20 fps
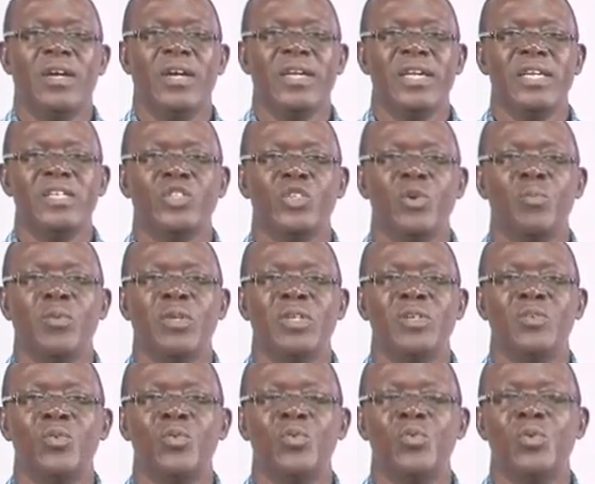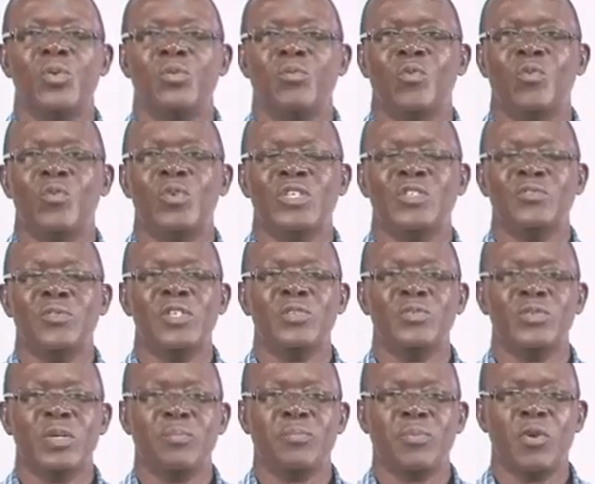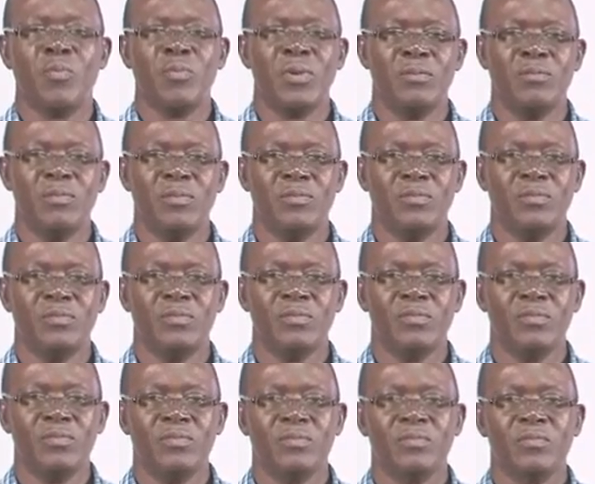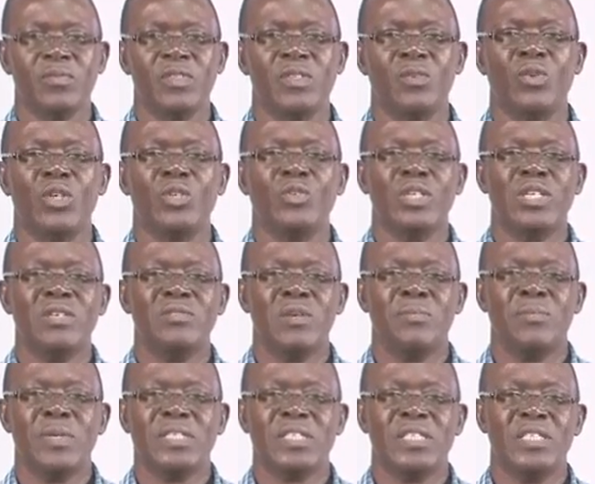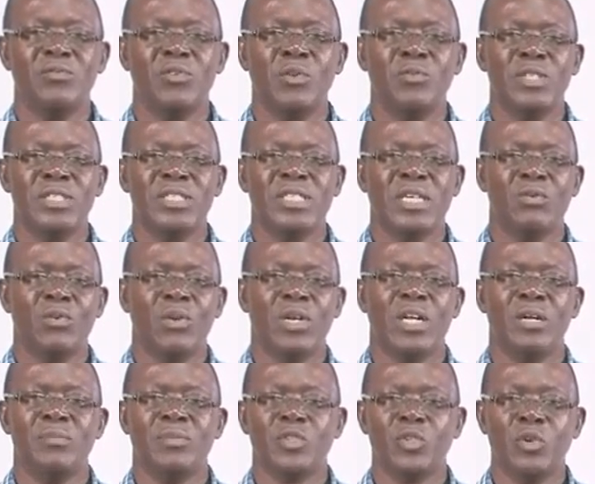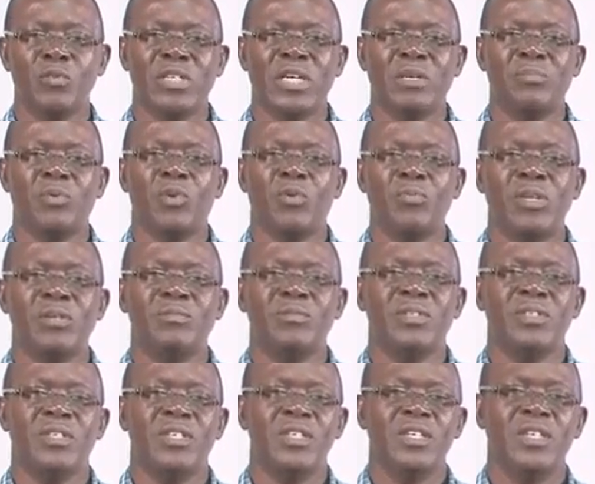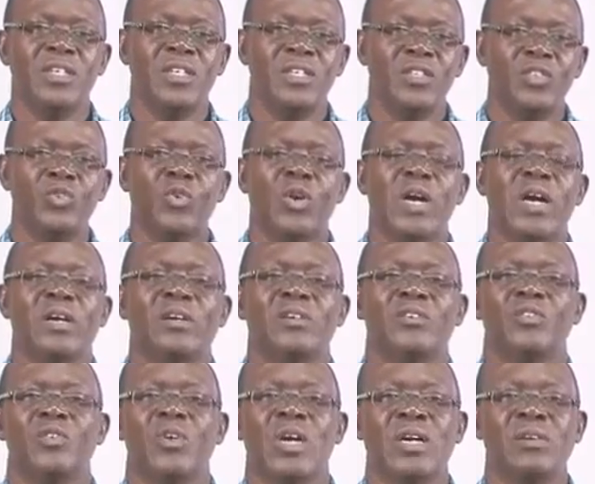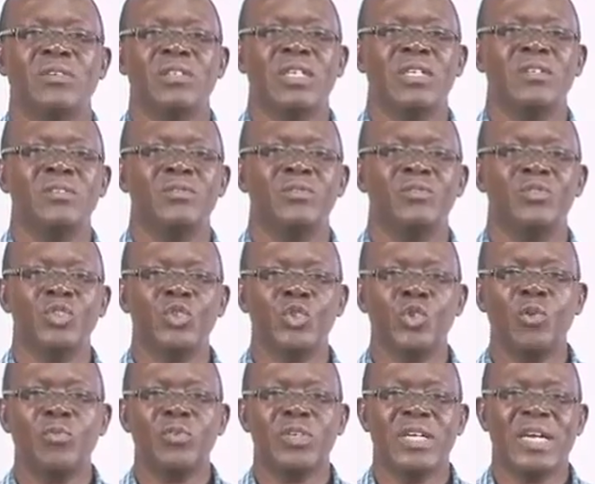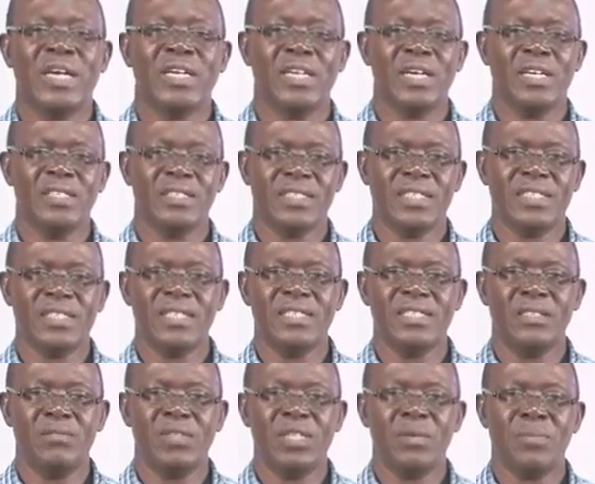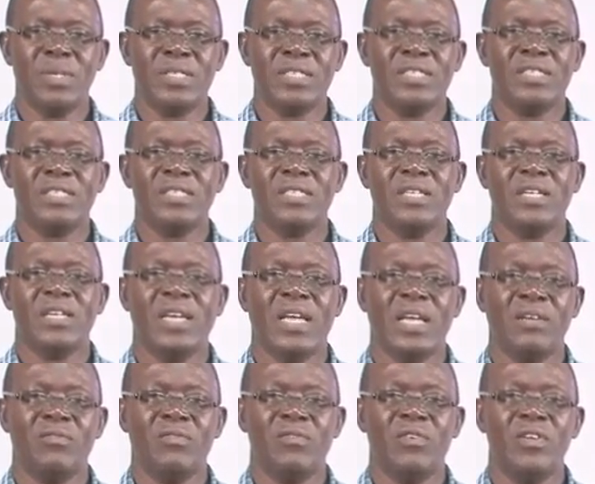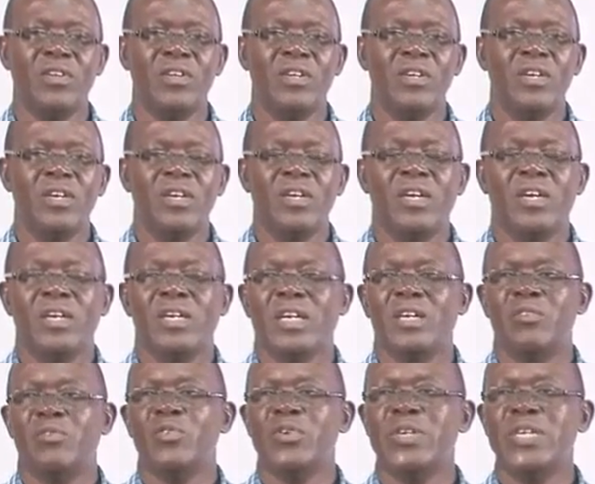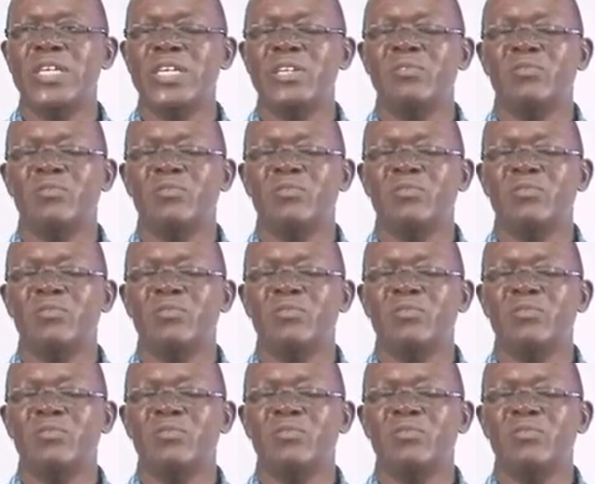Again, somebody who is faced with a problem, when you give the person information that will help solve that problem, you are then resolving an uncertainty in the person's life. Now, if you need